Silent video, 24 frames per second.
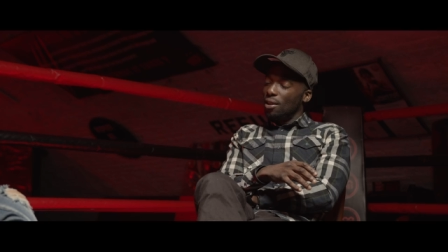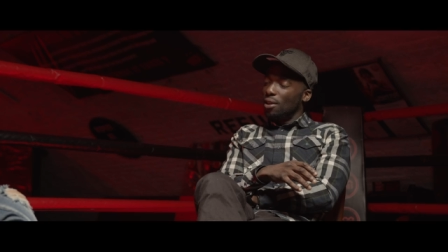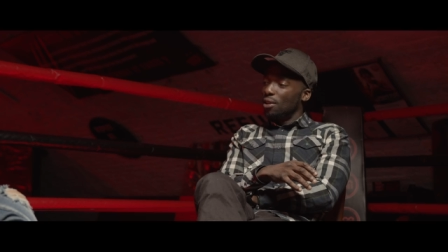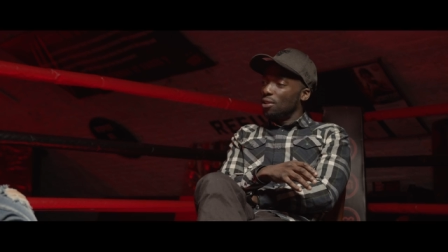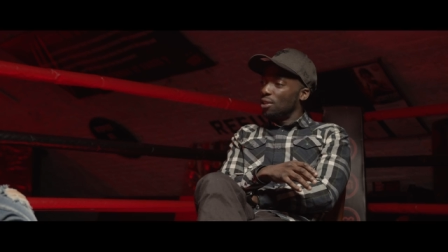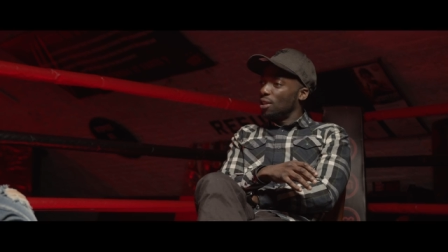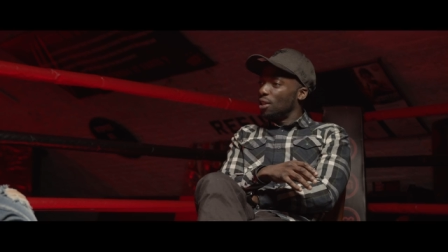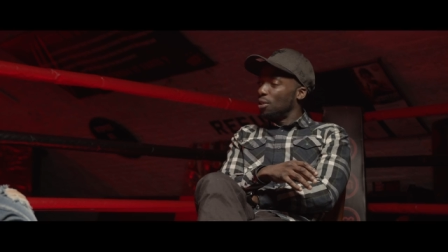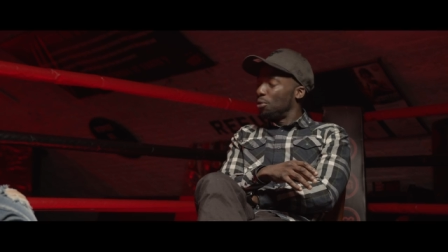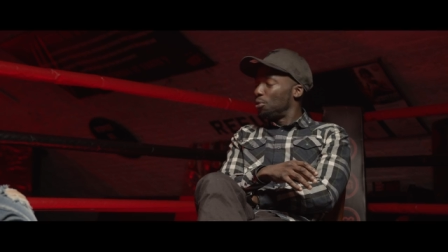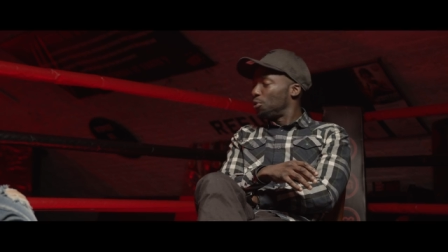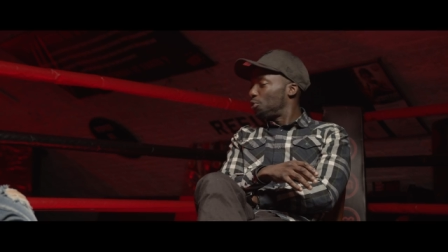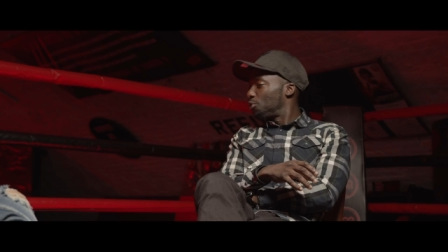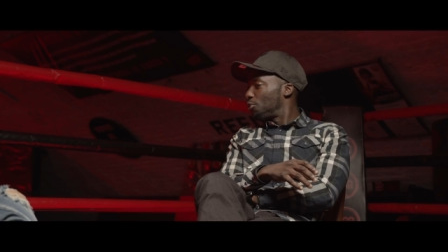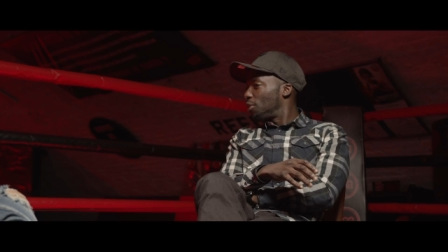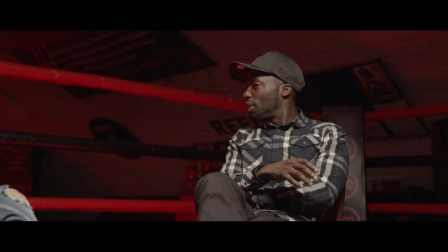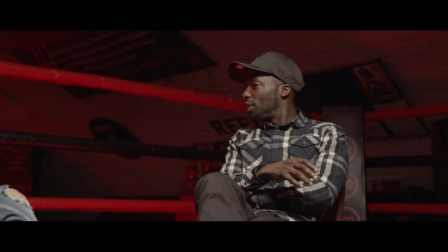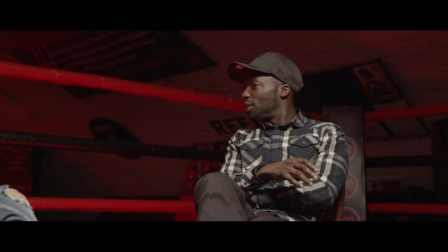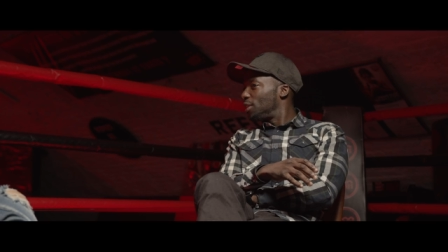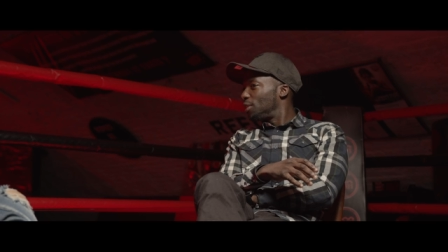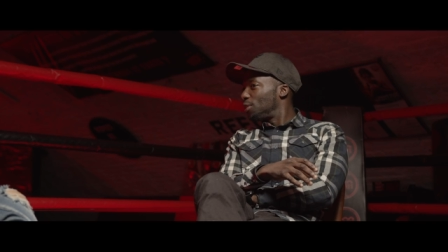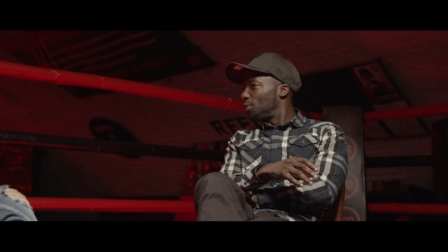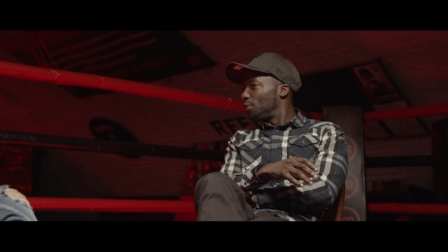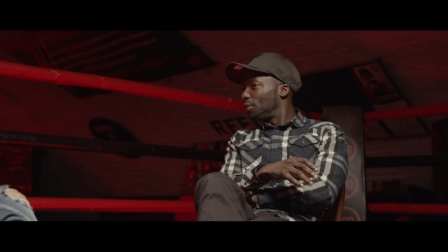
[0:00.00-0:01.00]
goes, "Yeah, there's
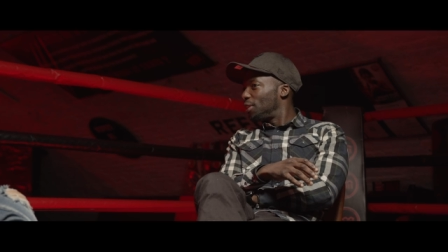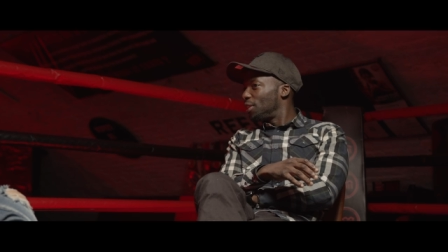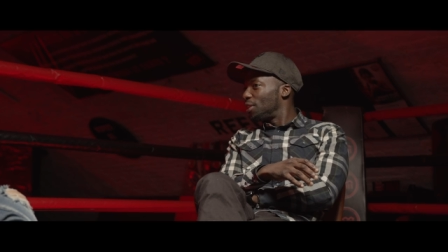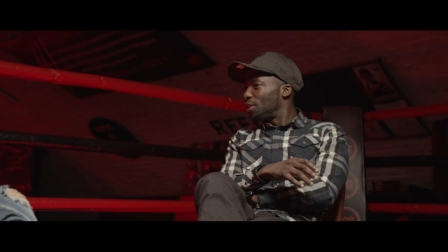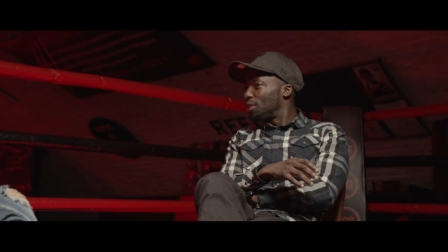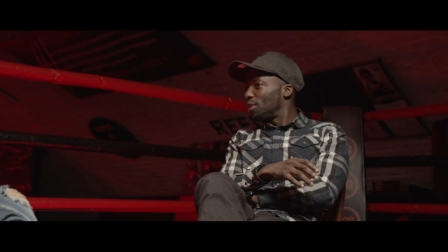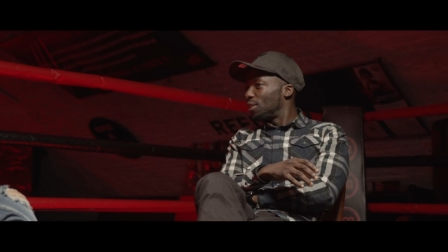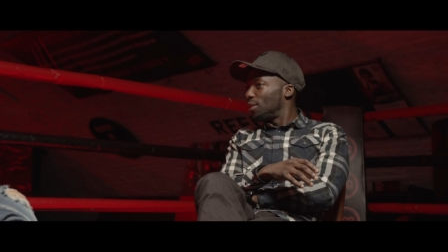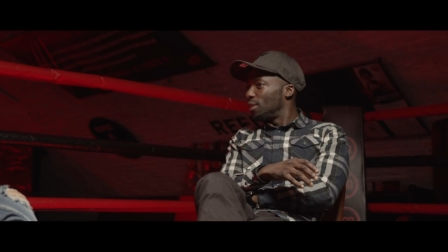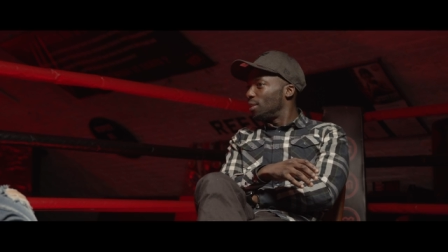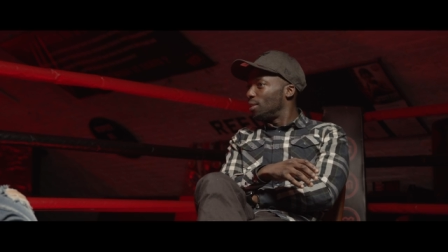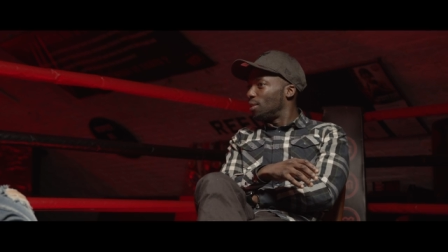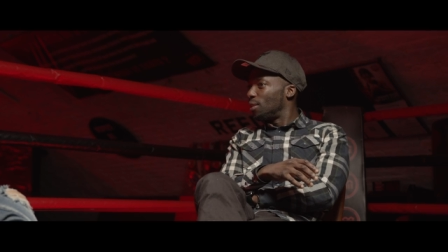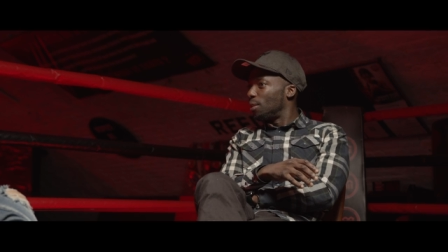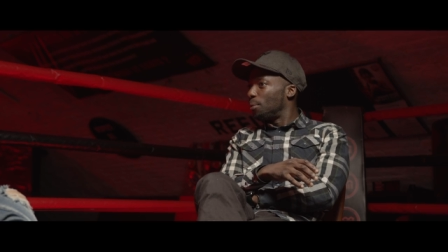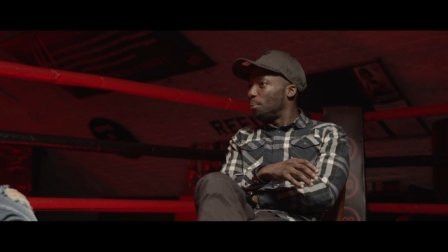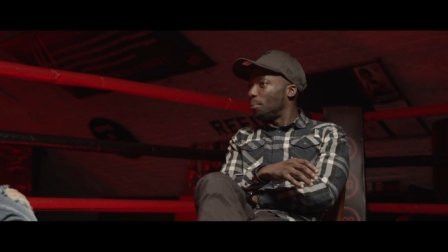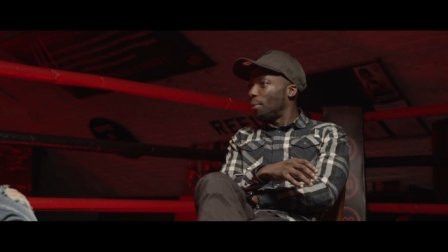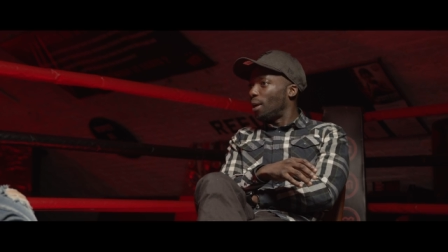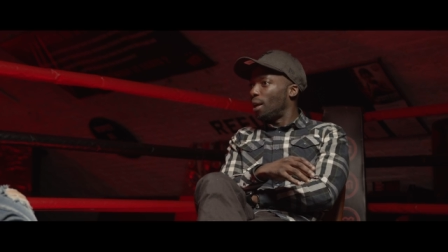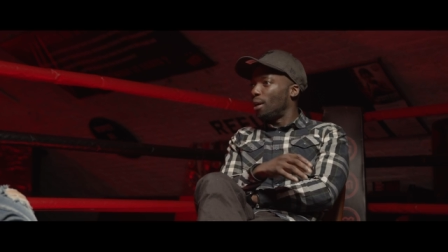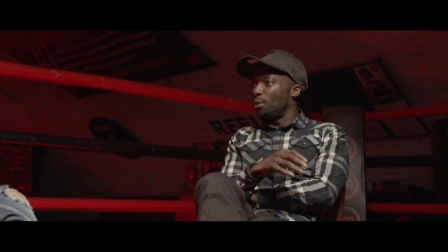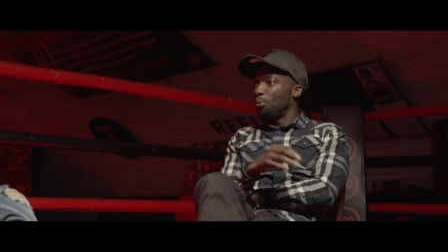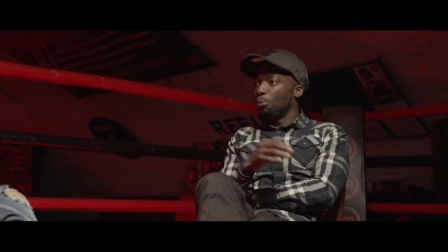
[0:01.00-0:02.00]
traces of it in your
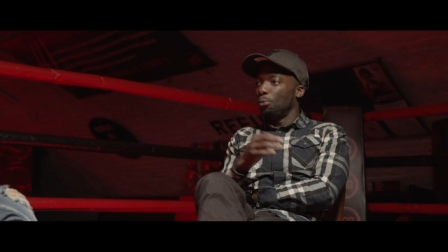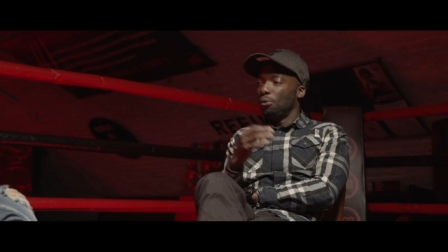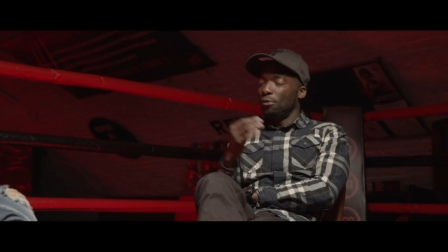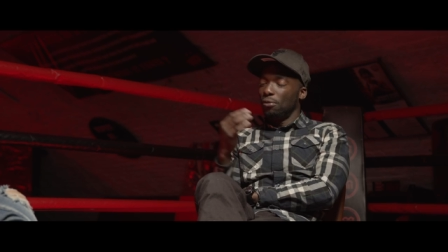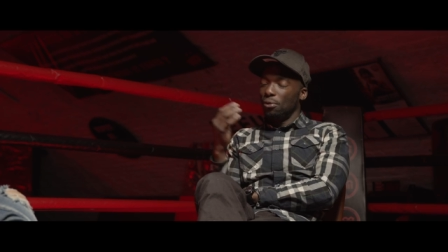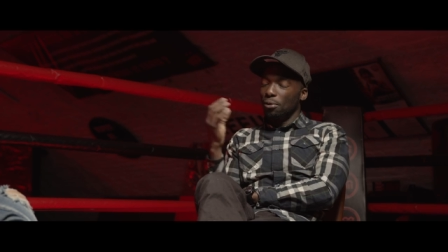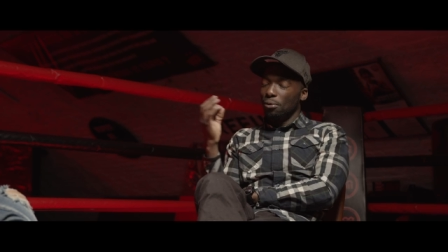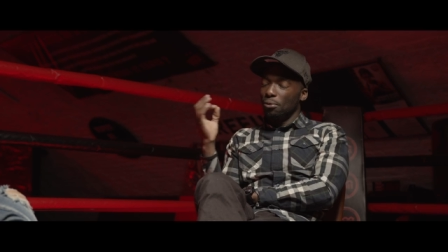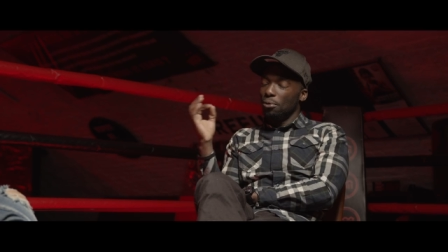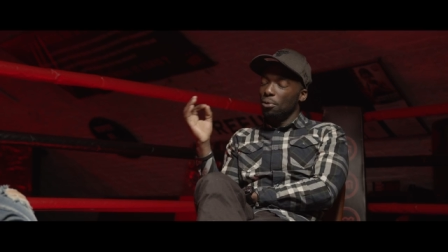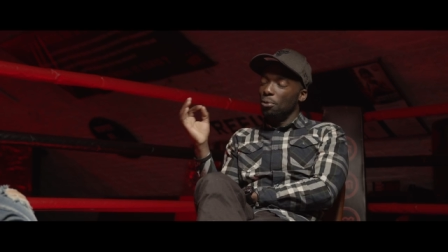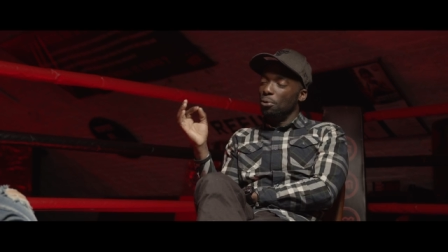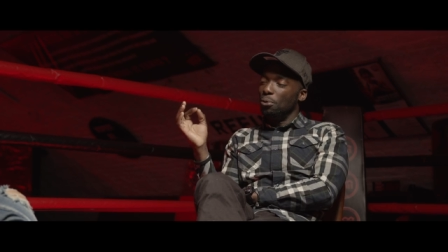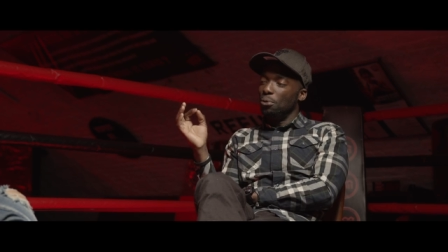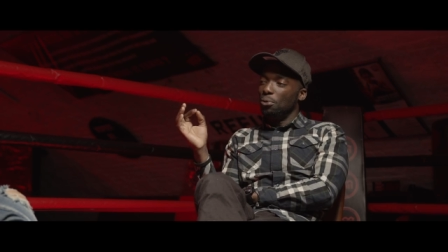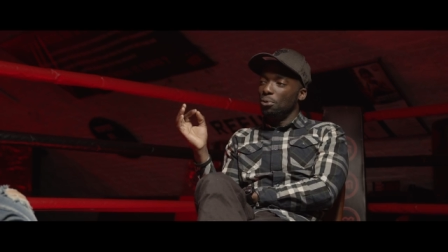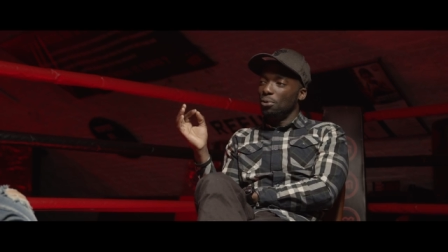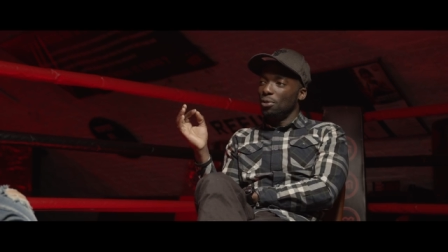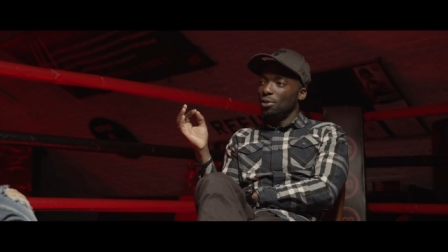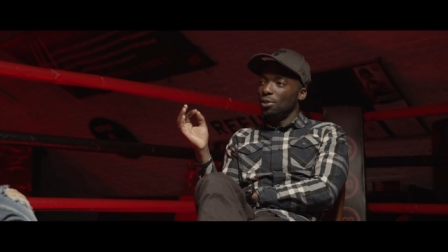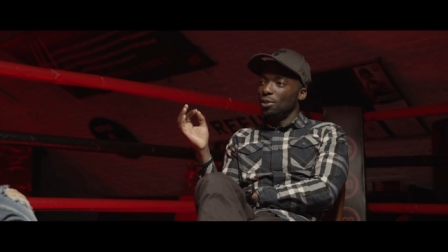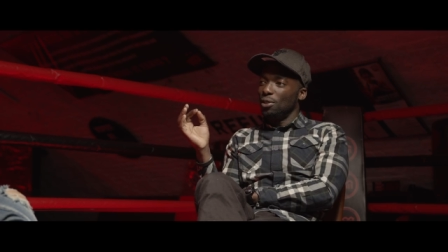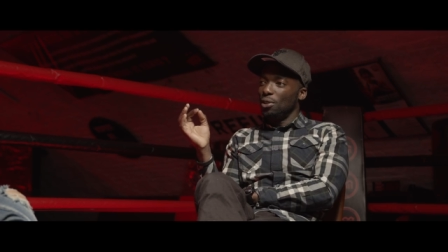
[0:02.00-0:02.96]
system. And with the rules,